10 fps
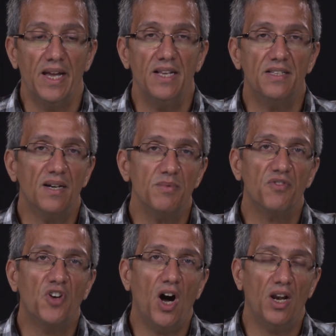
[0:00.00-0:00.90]
In terms
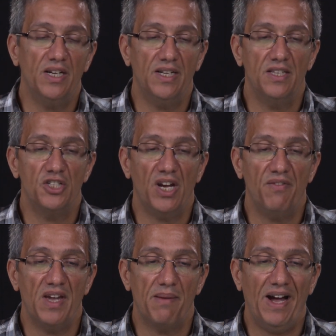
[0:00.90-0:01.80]
of Kotlin and the
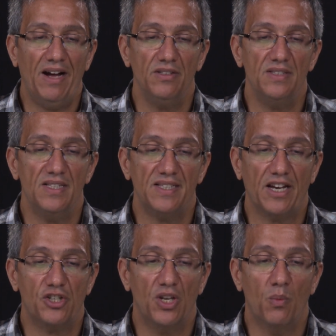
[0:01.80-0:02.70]
JVM, how does this
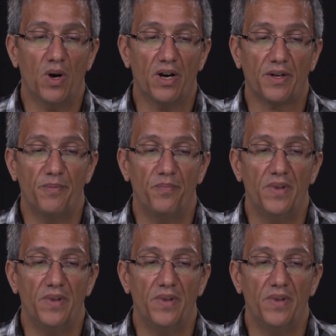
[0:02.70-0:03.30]
actually work?